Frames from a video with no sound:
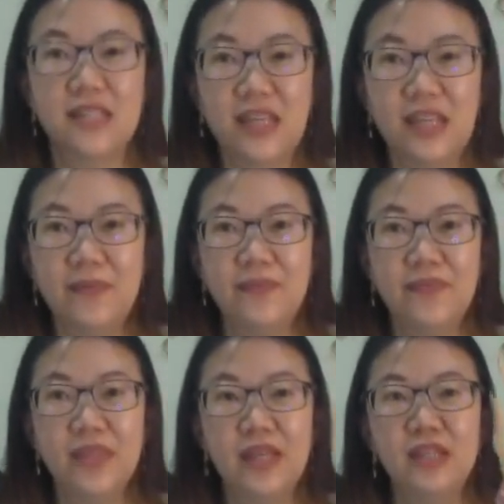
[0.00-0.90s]
Okay,
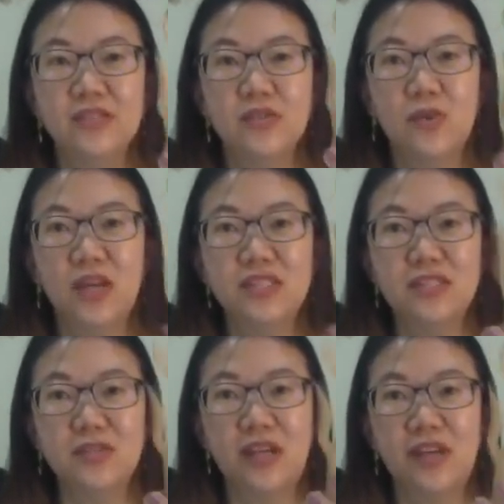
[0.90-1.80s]
so
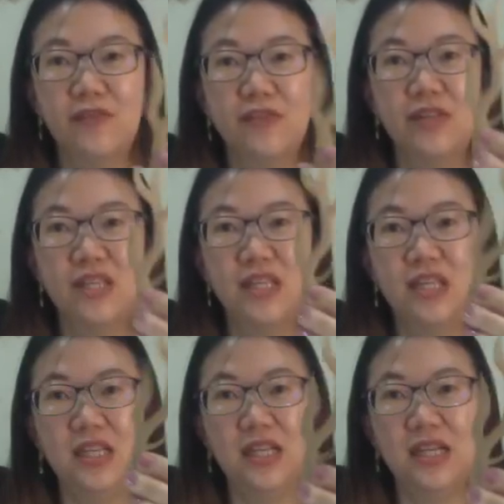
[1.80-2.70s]
once you have already